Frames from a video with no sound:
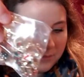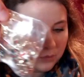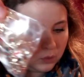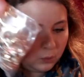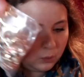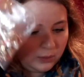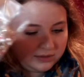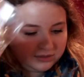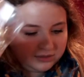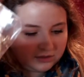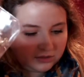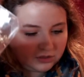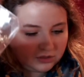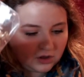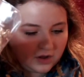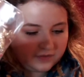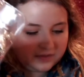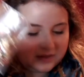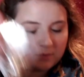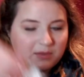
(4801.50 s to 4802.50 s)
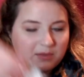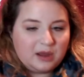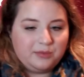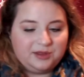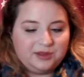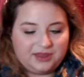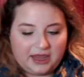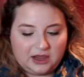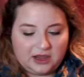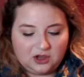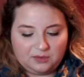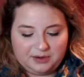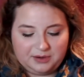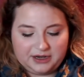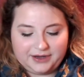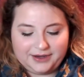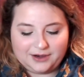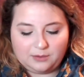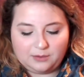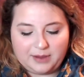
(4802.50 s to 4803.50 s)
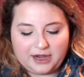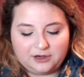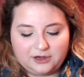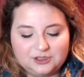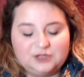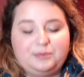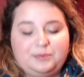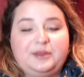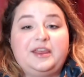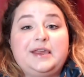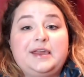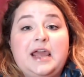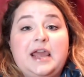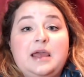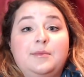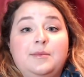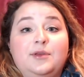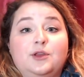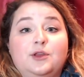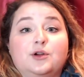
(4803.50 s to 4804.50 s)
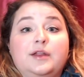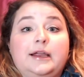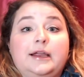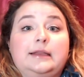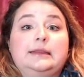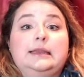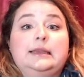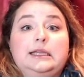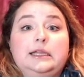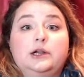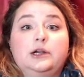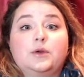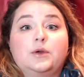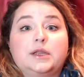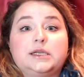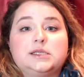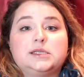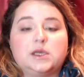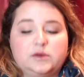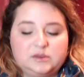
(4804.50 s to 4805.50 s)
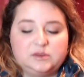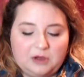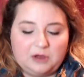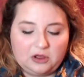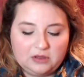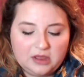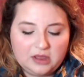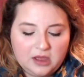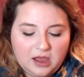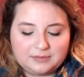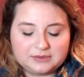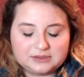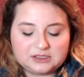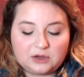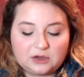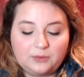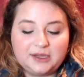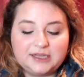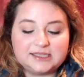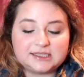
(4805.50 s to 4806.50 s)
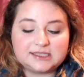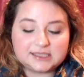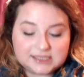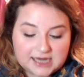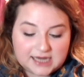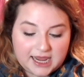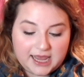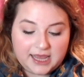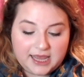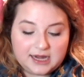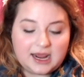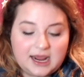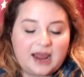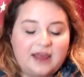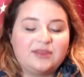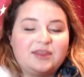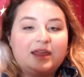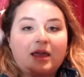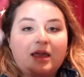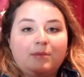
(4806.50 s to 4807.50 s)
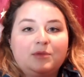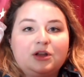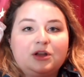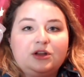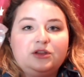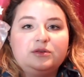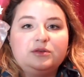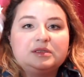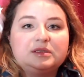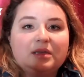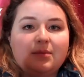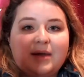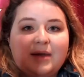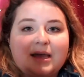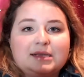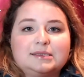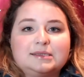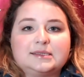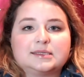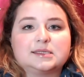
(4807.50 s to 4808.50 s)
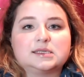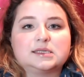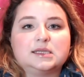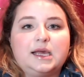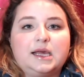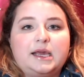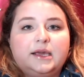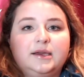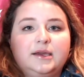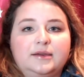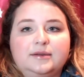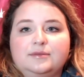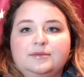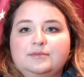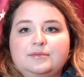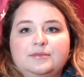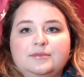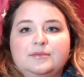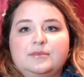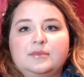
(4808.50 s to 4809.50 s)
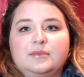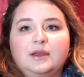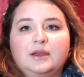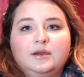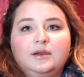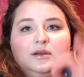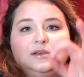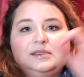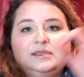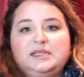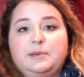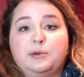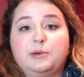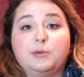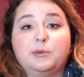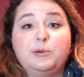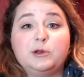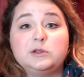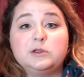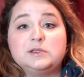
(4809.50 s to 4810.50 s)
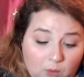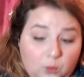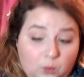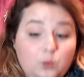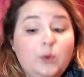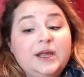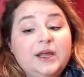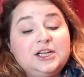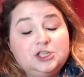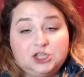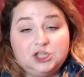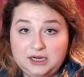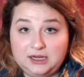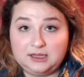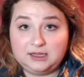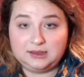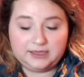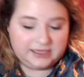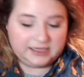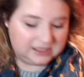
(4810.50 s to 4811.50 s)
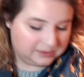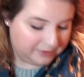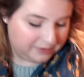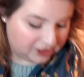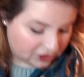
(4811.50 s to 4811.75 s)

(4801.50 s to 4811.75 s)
with the thought that maybe they could be needle minders, but they came and they're like literally so small. So instead, I think I'm going to use them as like zipper pulls, which leads me